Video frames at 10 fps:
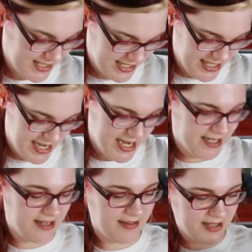cake, and
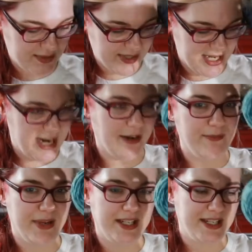I think this was a Karen
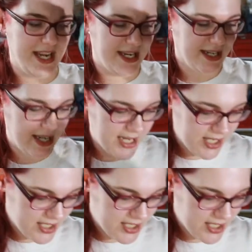big cake. So,